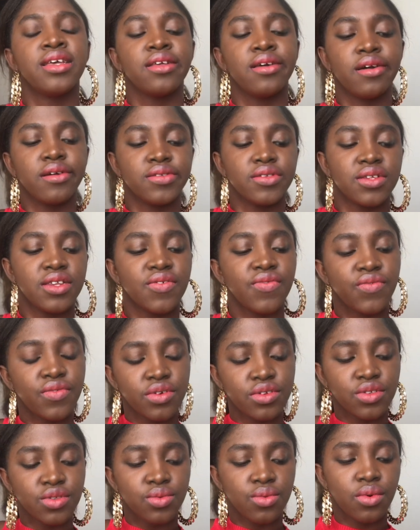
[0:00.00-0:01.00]
Also, the
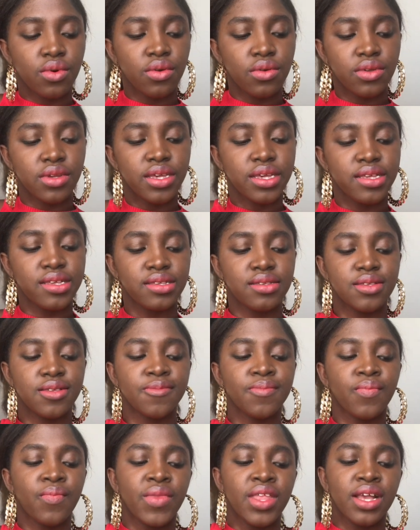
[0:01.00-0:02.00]
first one is
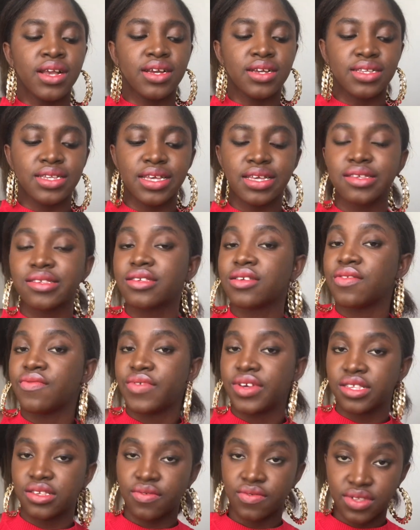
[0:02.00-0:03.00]
Gdansk
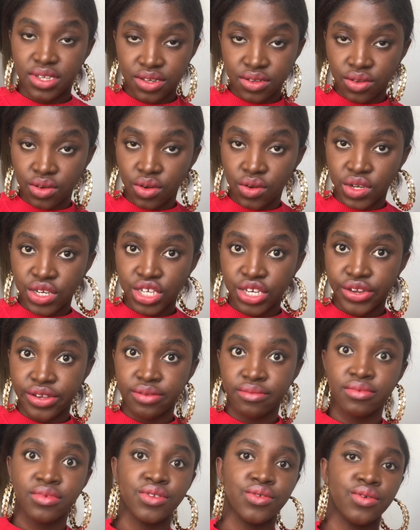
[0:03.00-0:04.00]
University of Technology.
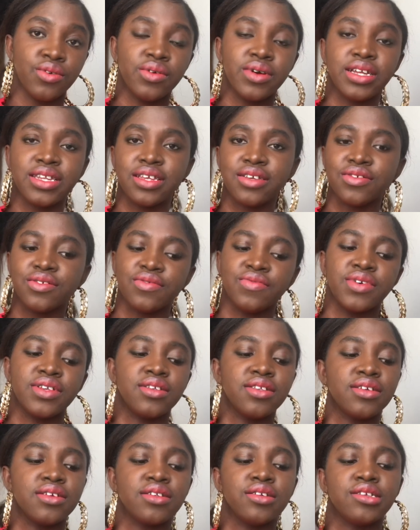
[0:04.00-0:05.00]
So Gdansk University
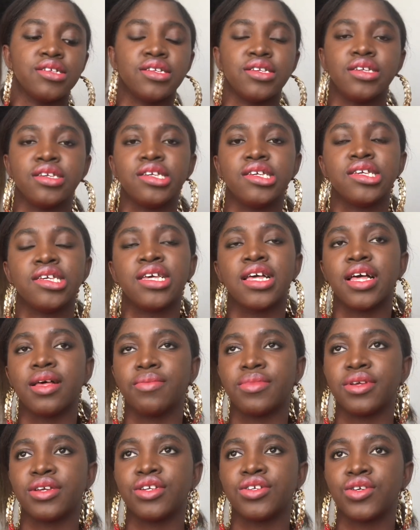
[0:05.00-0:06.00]
of Technology
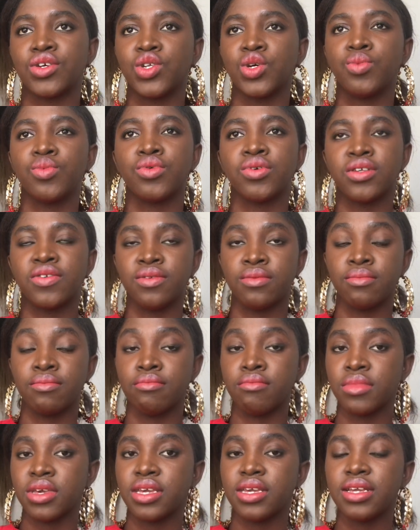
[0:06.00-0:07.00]
application opened
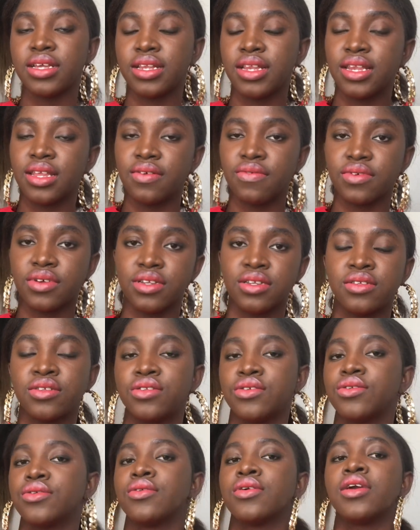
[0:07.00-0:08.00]
May 11.
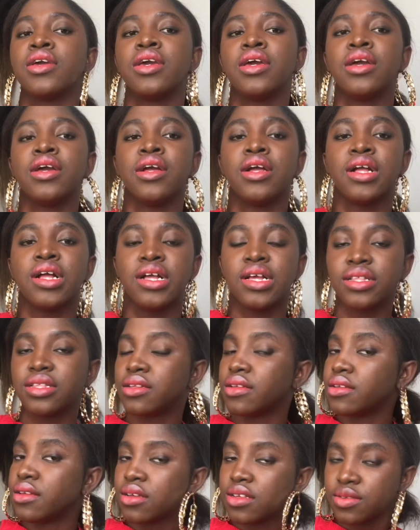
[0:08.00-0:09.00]
So
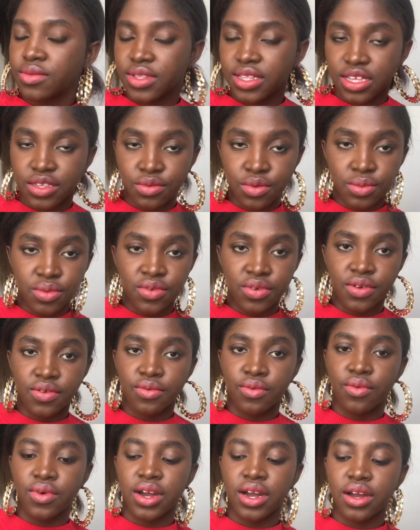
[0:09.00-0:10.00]
it has opened a
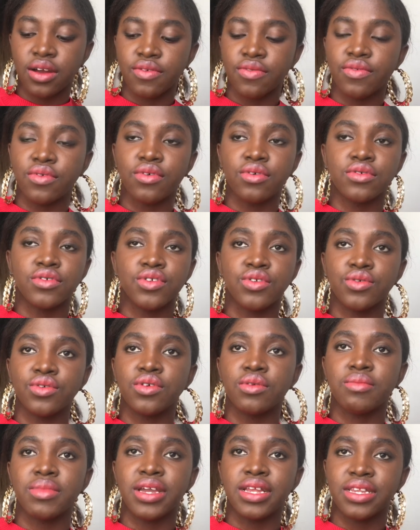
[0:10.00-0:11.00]
while for. So
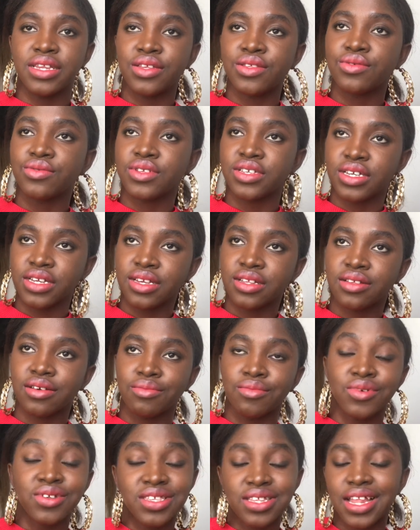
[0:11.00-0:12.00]
you might need to check it out.
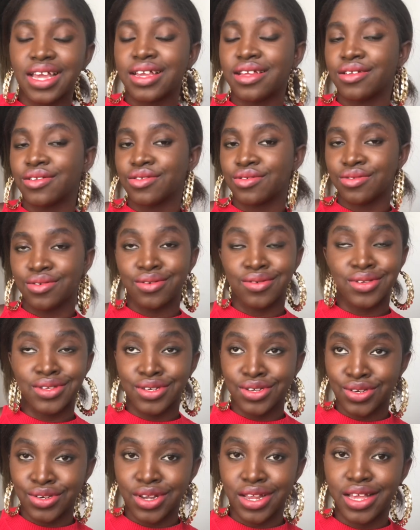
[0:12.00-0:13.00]
Most likely to close in
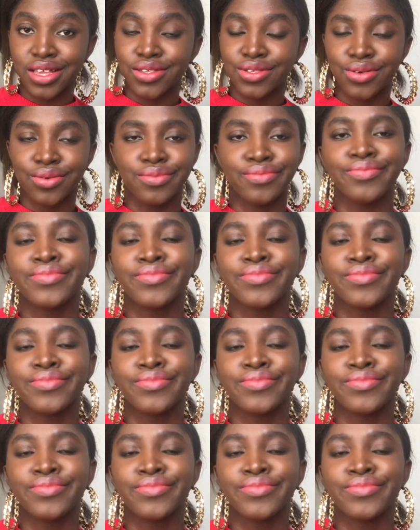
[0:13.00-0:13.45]
July. So